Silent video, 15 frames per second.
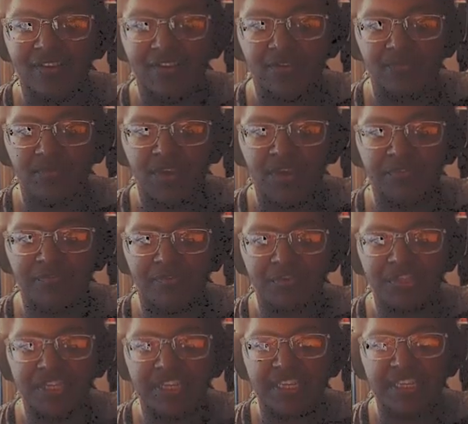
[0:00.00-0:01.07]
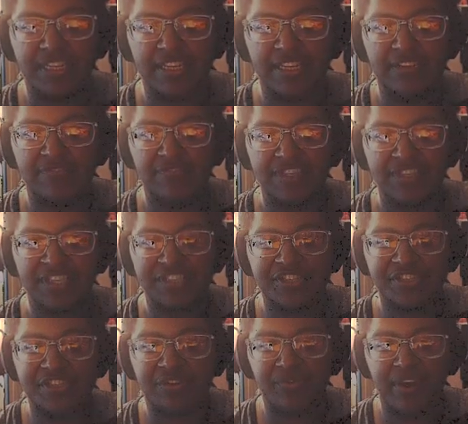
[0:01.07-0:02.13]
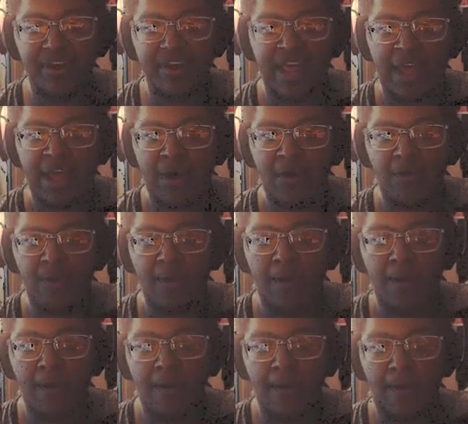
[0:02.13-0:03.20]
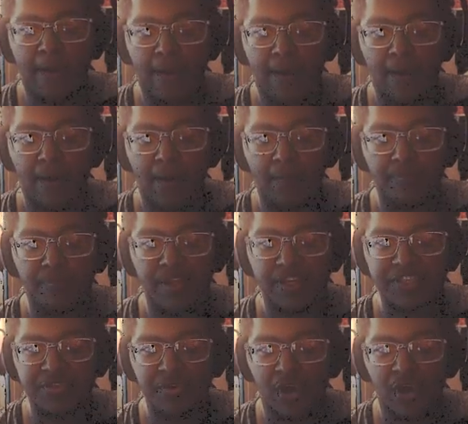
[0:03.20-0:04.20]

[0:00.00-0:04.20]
Alright. Fortunately, the lever is stuck right now. Plus,